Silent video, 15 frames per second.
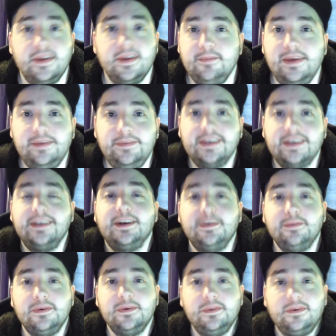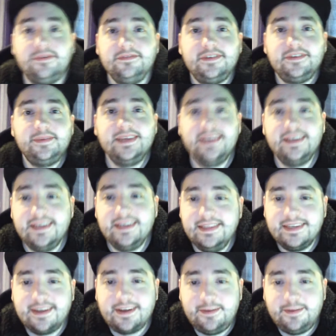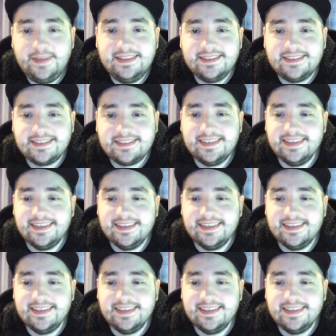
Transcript: Maybe you can come up with one for me in the comments.